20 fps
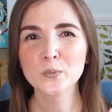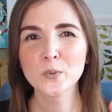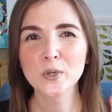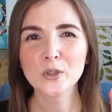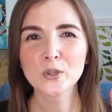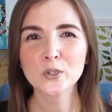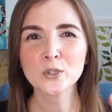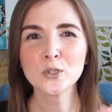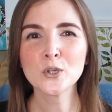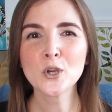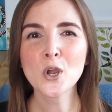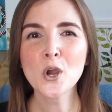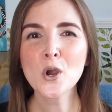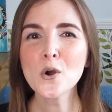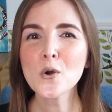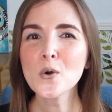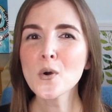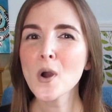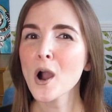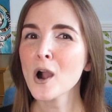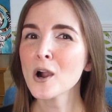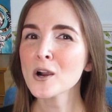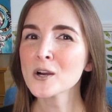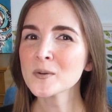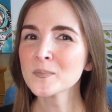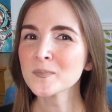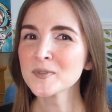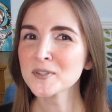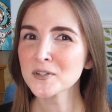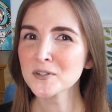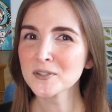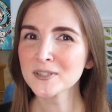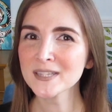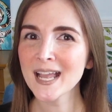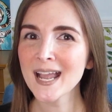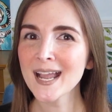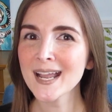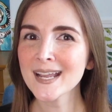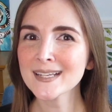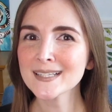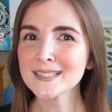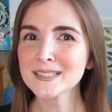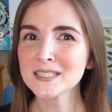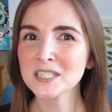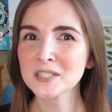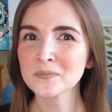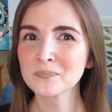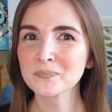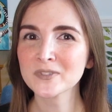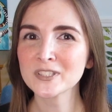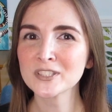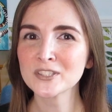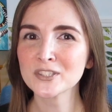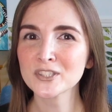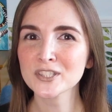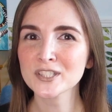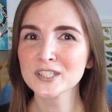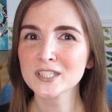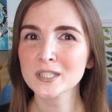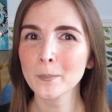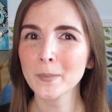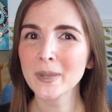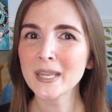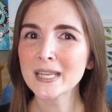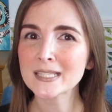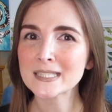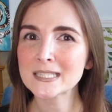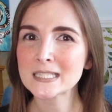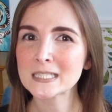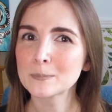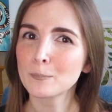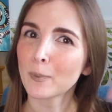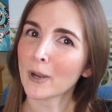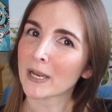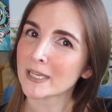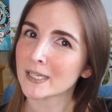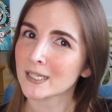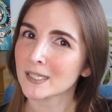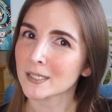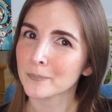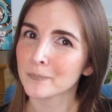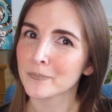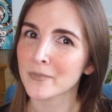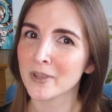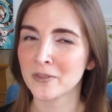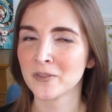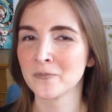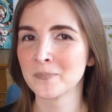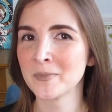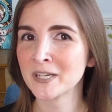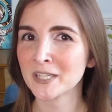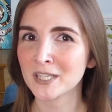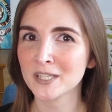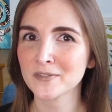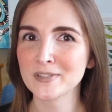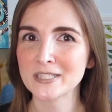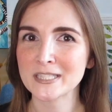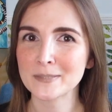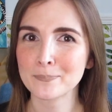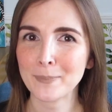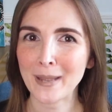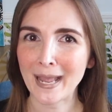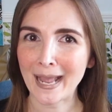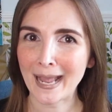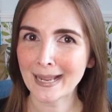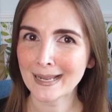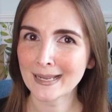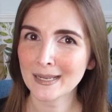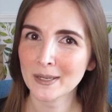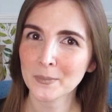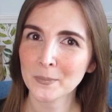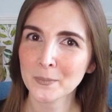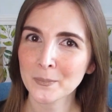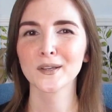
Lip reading: with no arms or legs and just a big spike in the middle of its back.